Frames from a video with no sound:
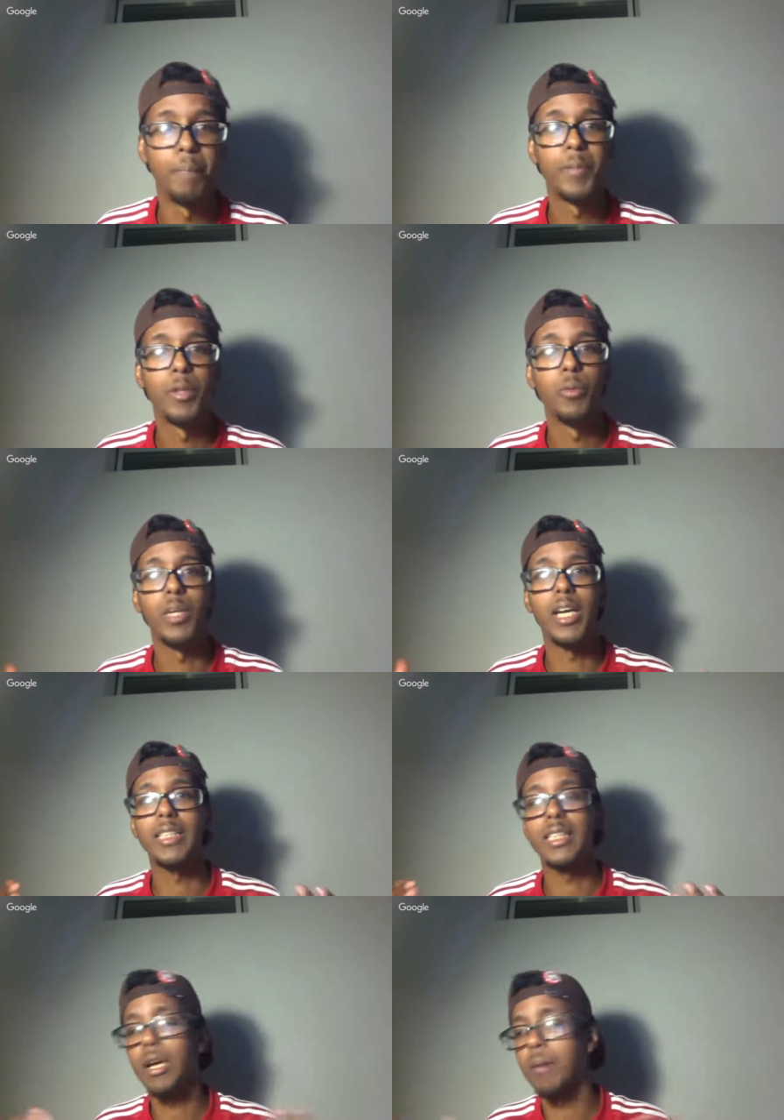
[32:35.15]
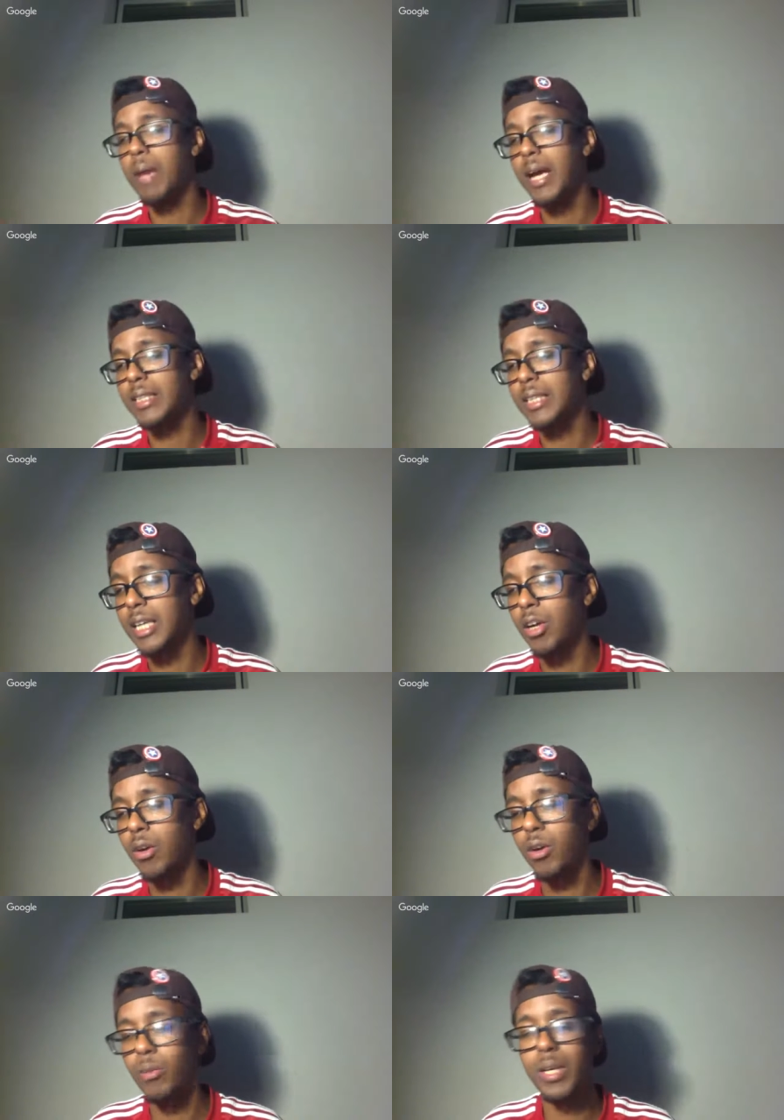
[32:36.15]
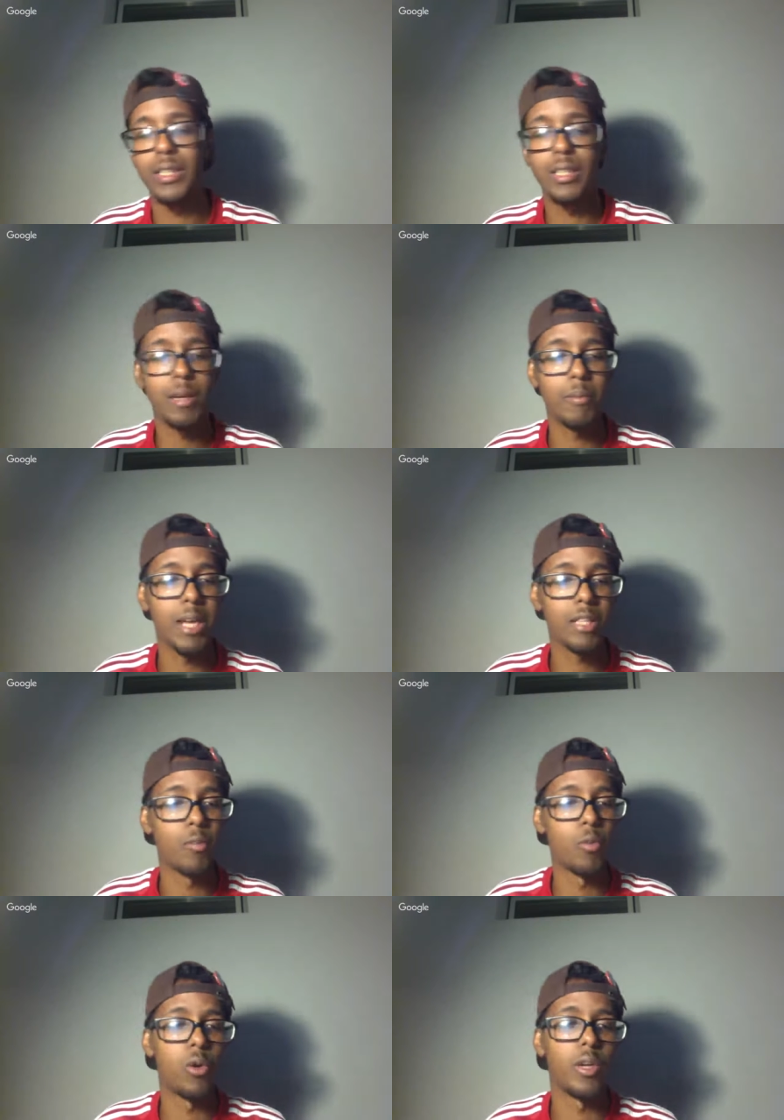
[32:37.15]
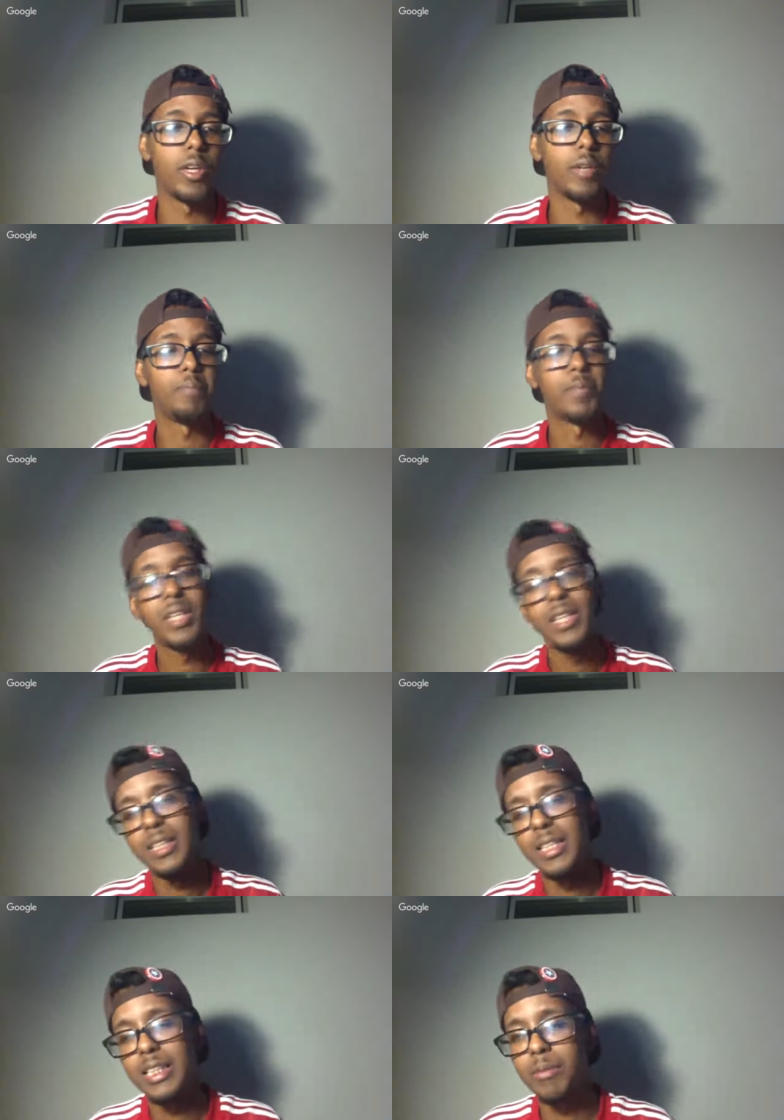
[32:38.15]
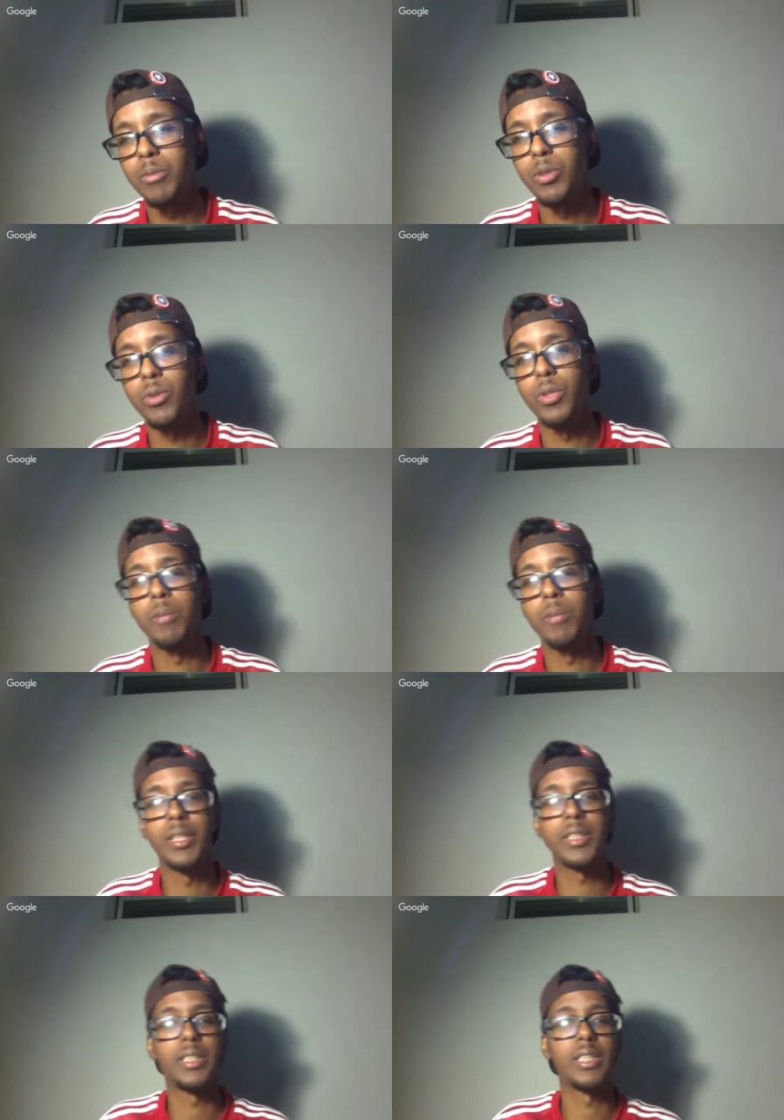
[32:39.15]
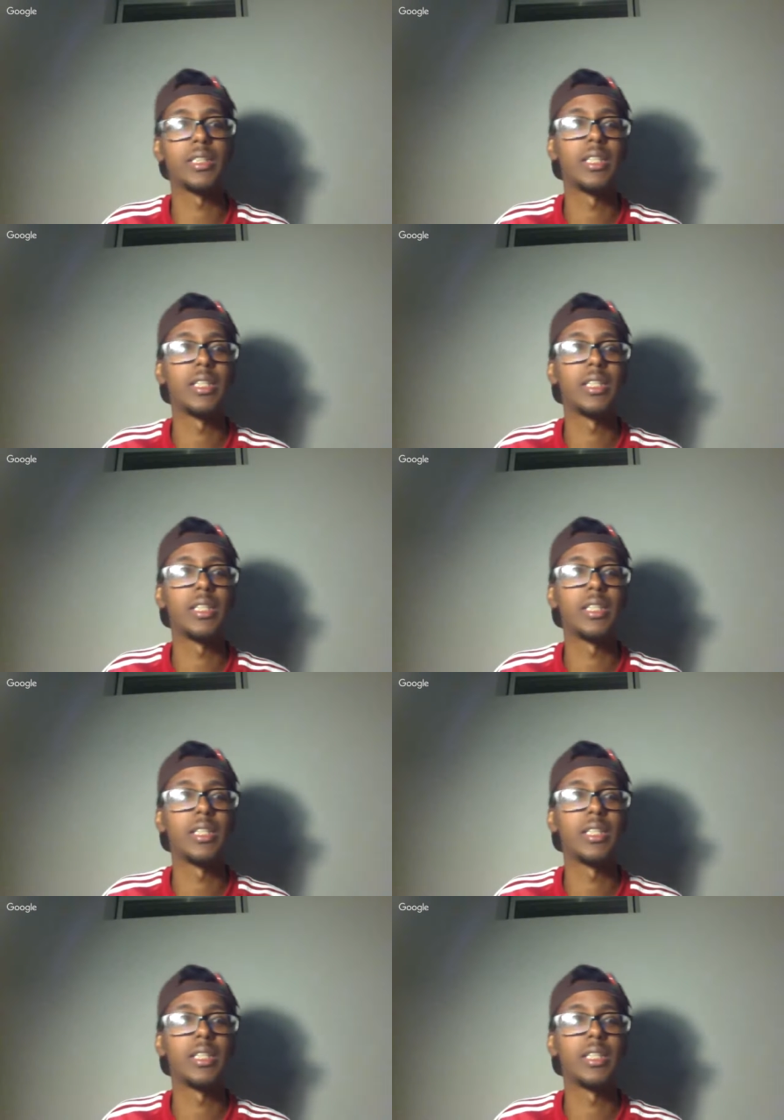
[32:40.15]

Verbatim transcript: We got to come back to Carol. We got to come back to Morgan, let them do their business.